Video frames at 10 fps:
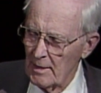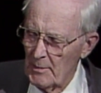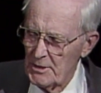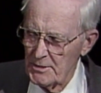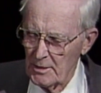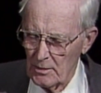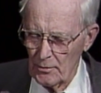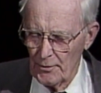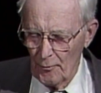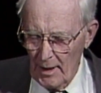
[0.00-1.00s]
Images
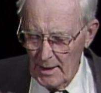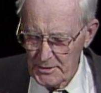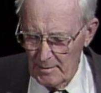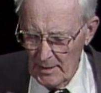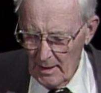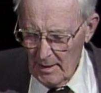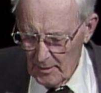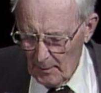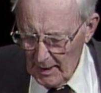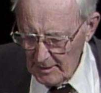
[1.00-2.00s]
include the ransom,
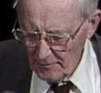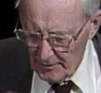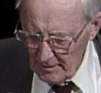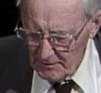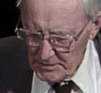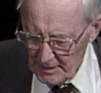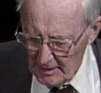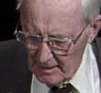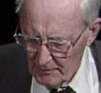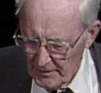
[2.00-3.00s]
the buying free of a
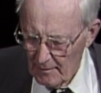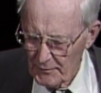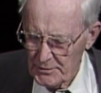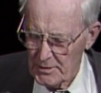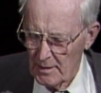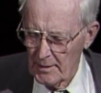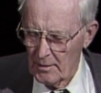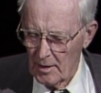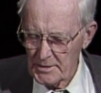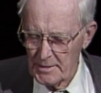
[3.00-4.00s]
slave with emphasis on the
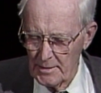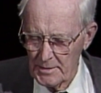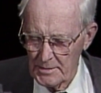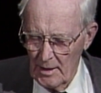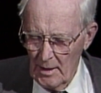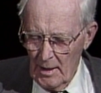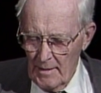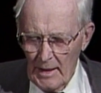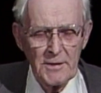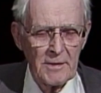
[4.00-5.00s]
costliness.
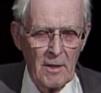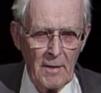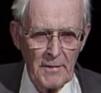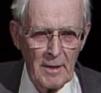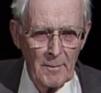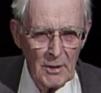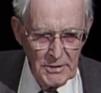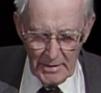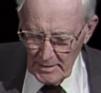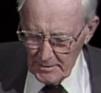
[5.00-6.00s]
That is called the
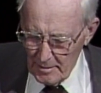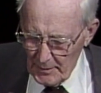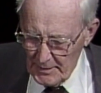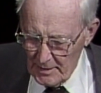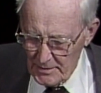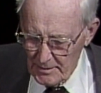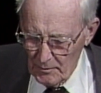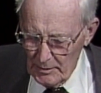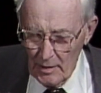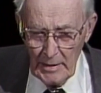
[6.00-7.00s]
commercial
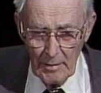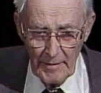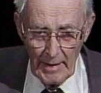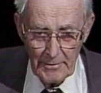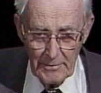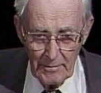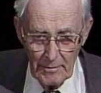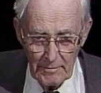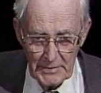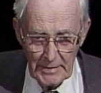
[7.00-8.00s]
interpretation. You hear that too.
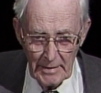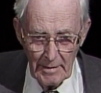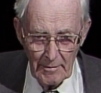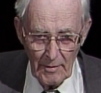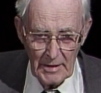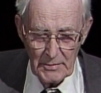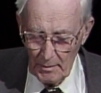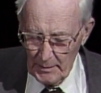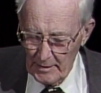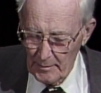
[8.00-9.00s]
You've sinned and Christ
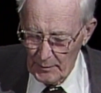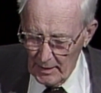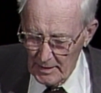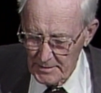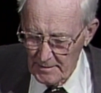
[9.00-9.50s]
will pay the price.